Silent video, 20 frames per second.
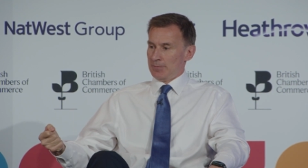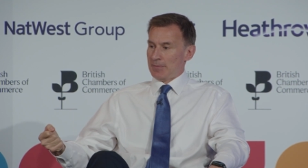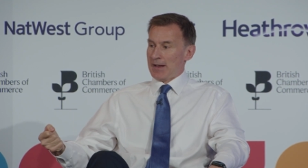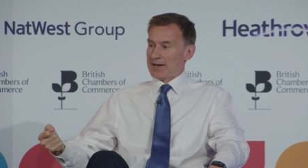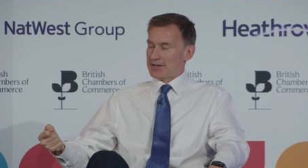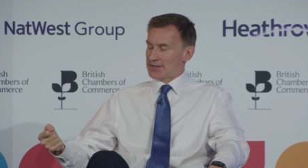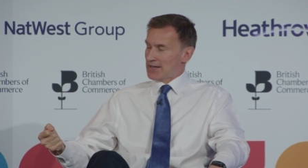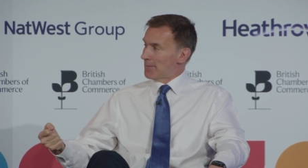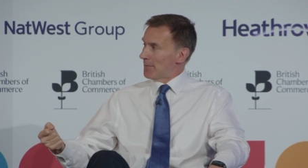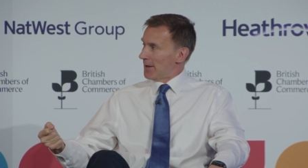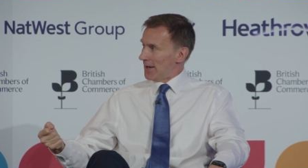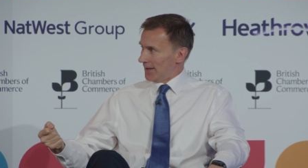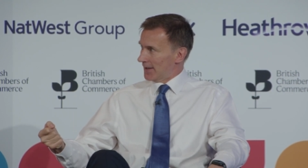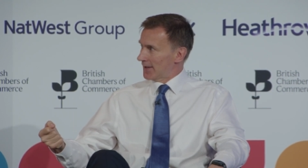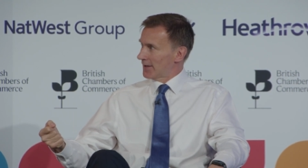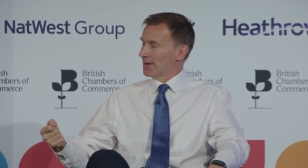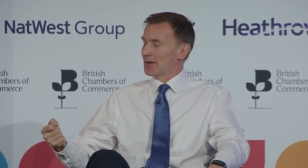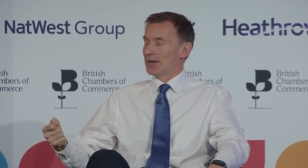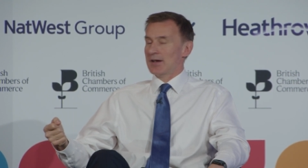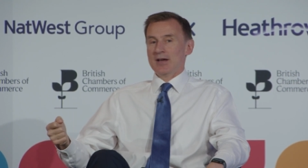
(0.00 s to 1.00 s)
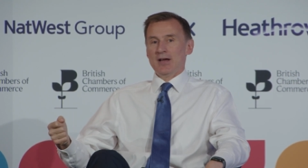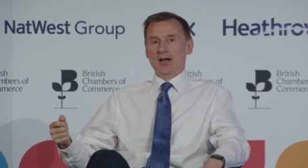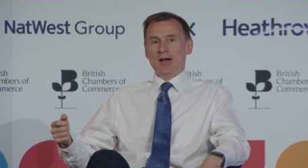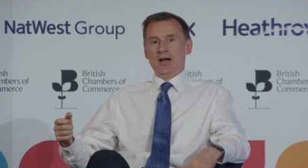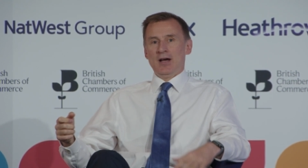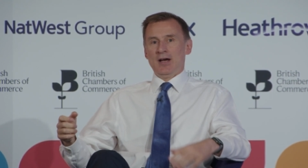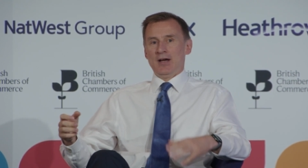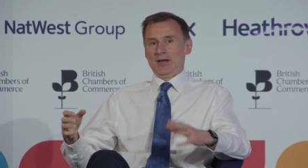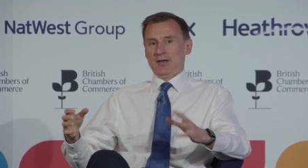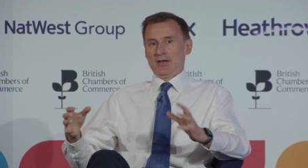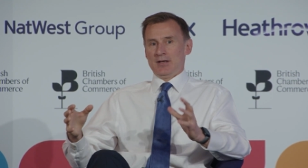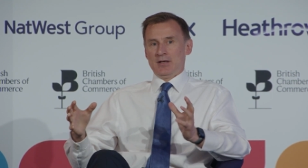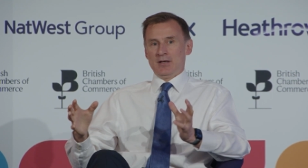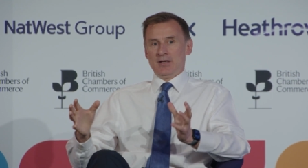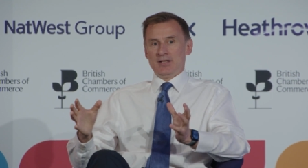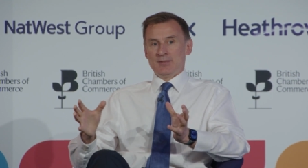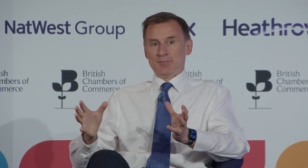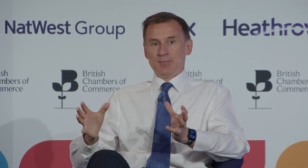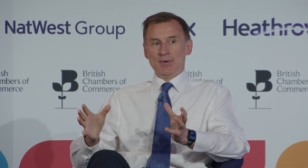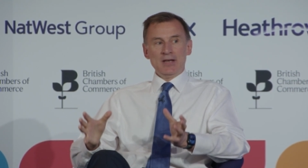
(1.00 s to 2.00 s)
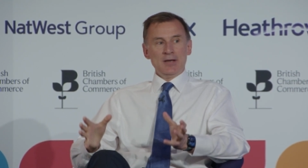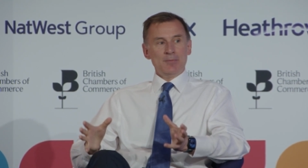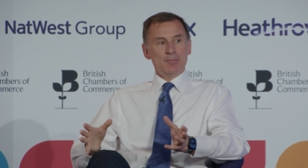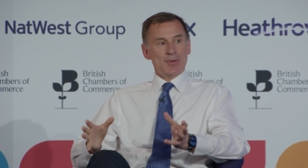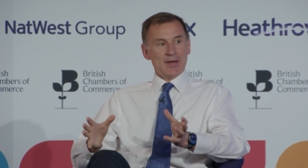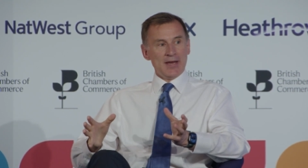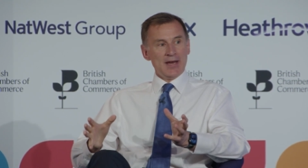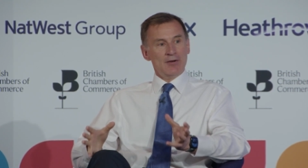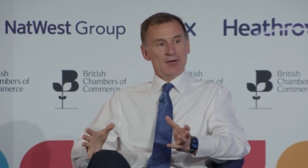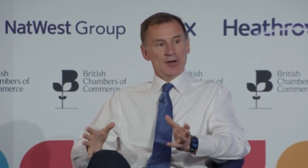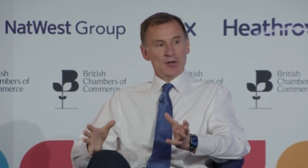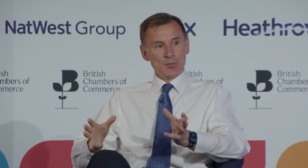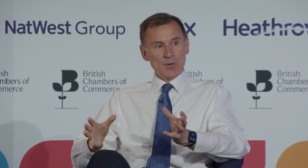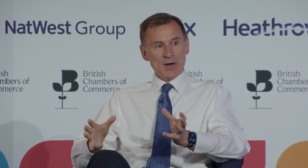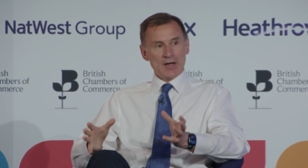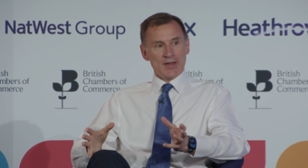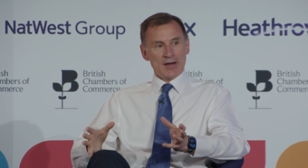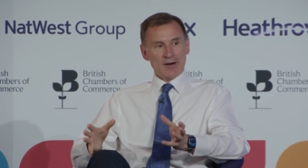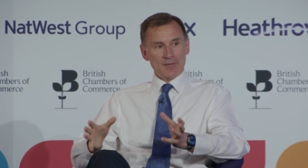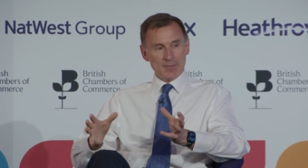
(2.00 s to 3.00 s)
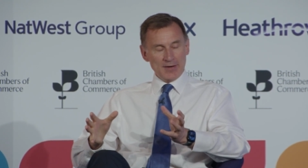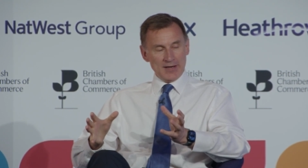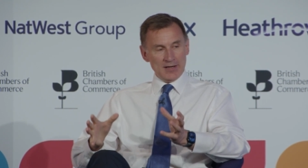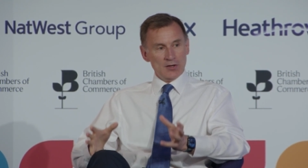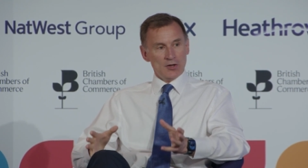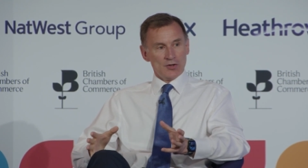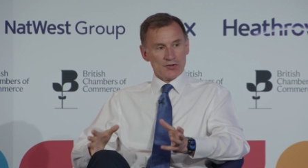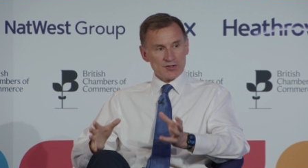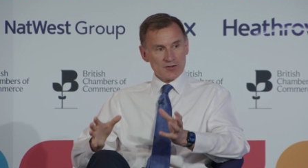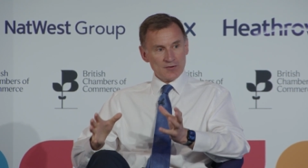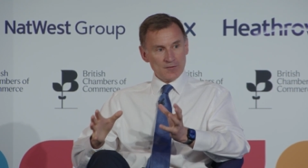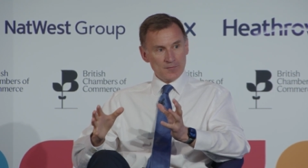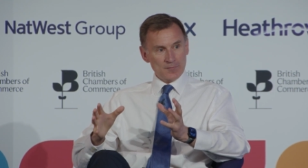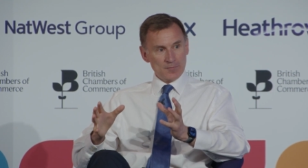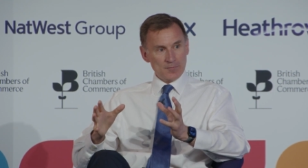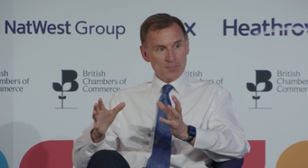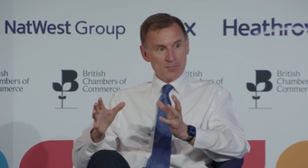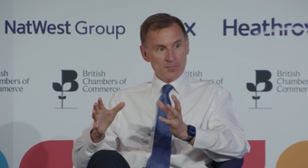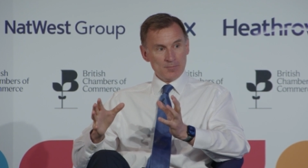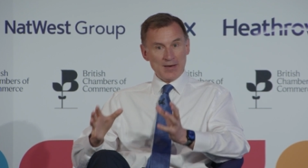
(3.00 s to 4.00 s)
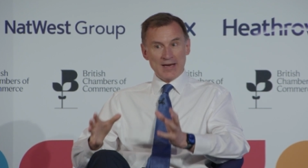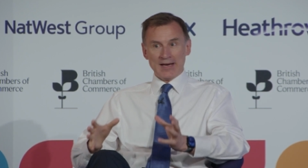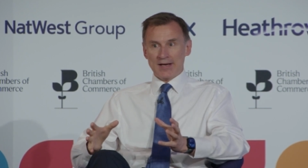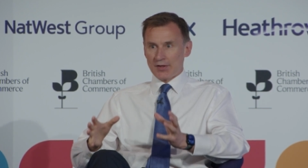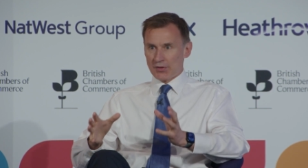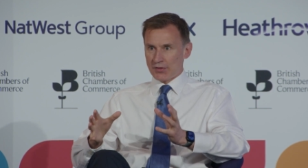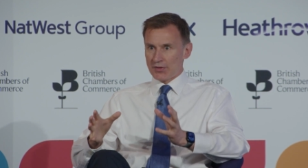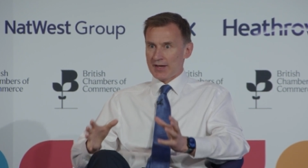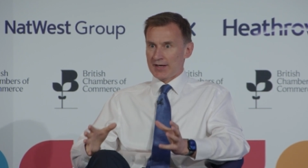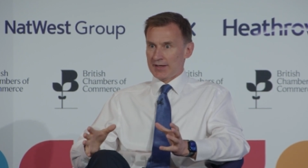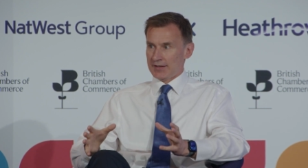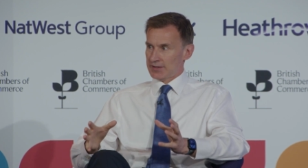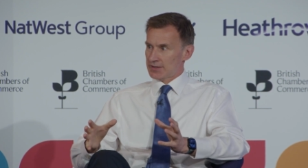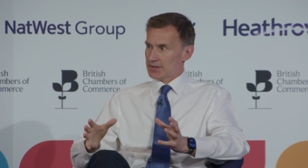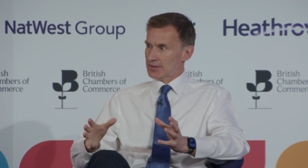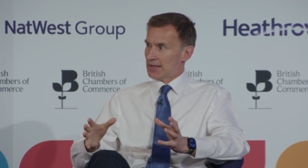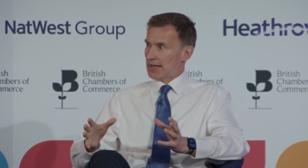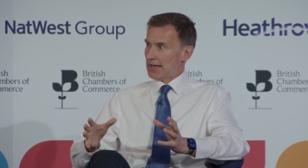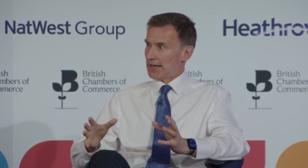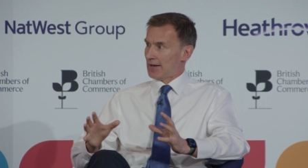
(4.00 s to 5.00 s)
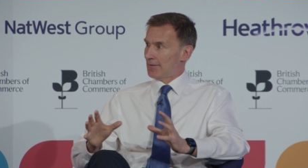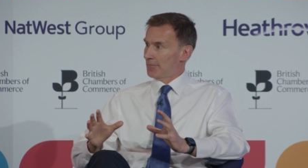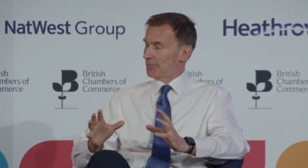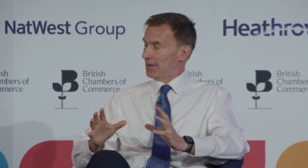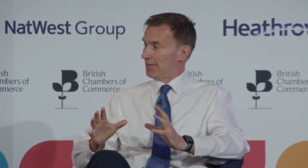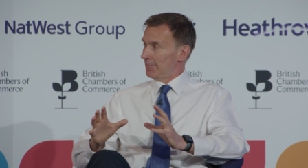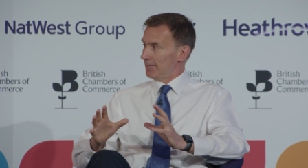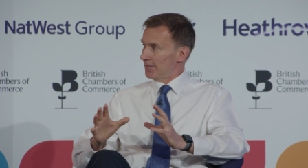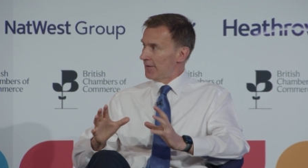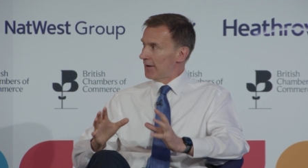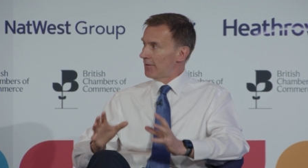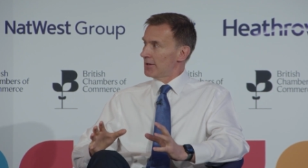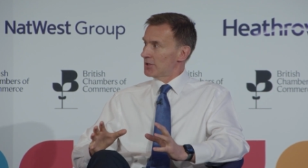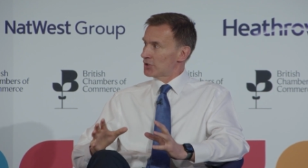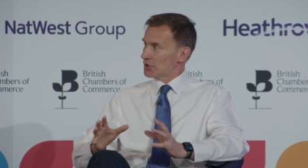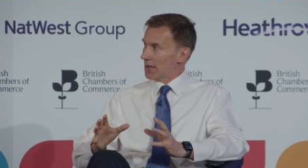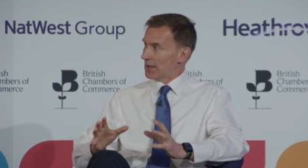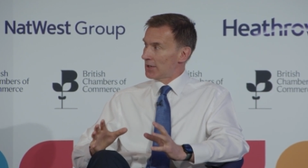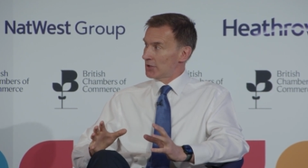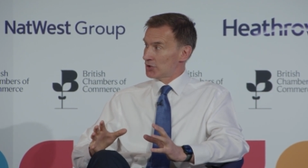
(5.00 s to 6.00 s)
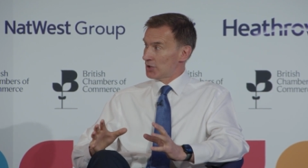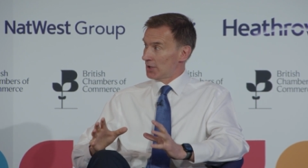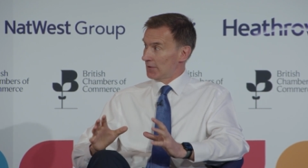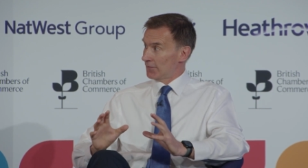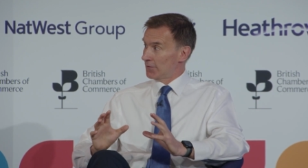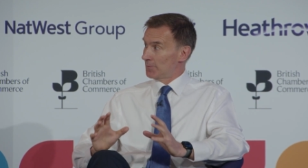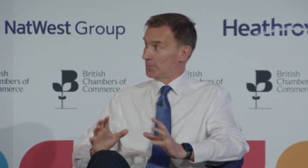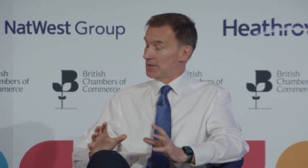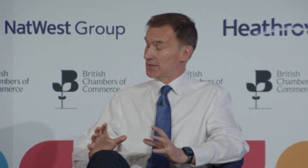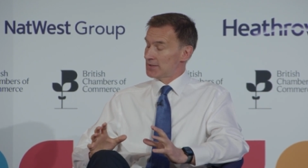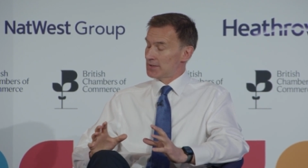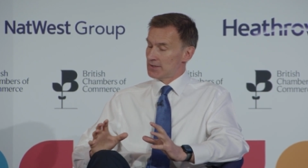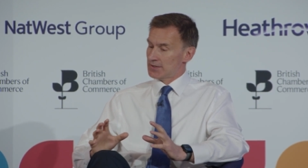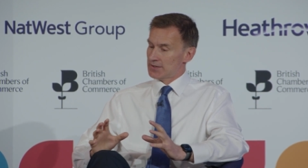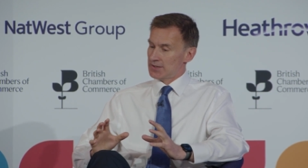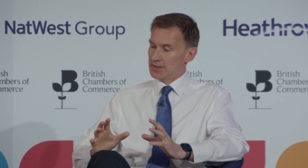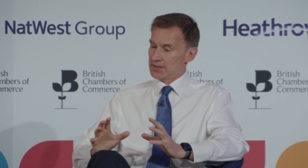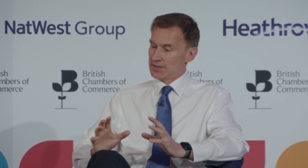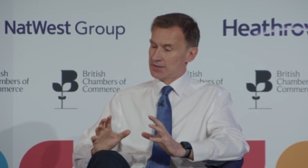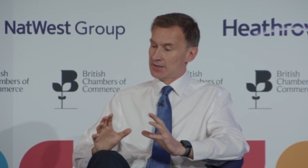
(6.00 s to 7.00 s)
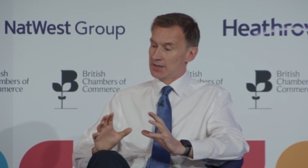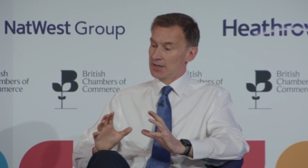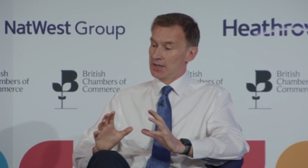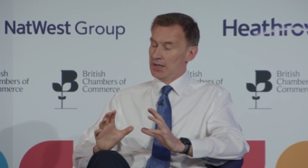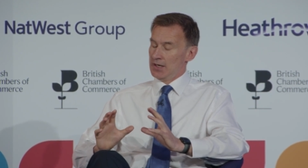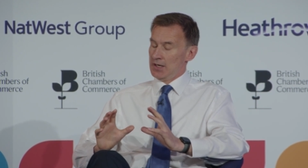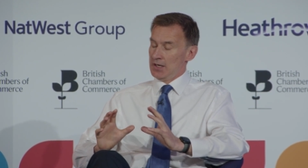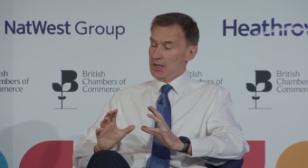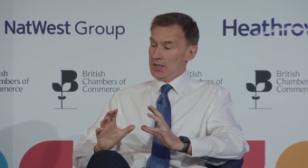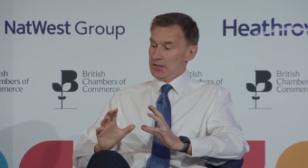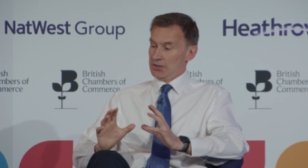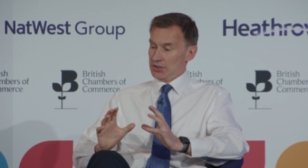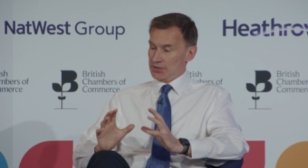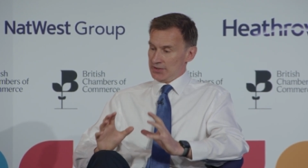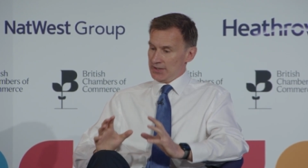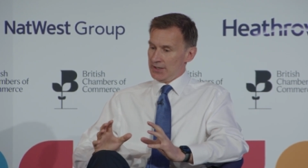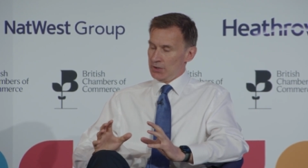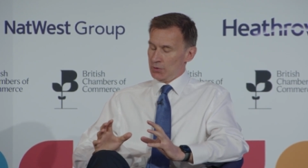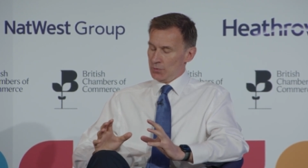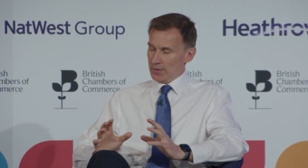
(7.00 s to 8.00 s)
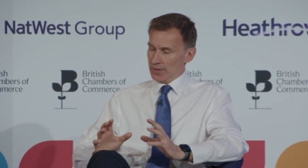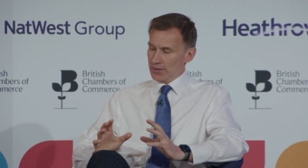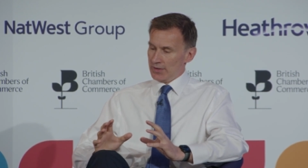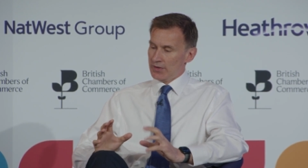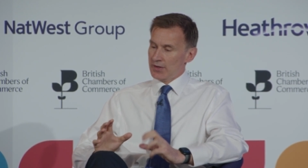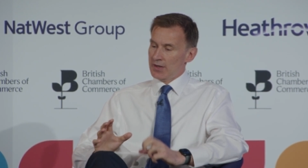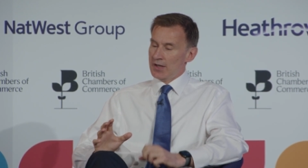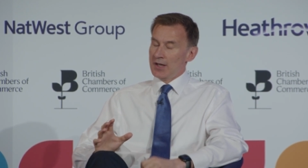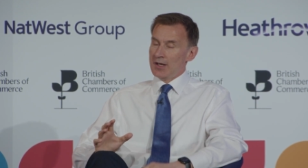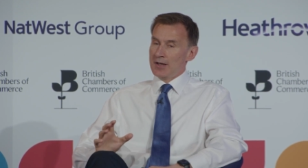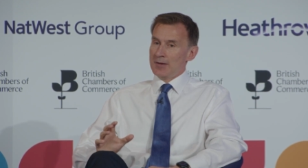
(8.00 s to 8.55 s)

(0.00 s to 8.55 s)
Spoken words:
pandemic. It's been a period where there have been lots of big things that have been very challenging for businesses to deal with.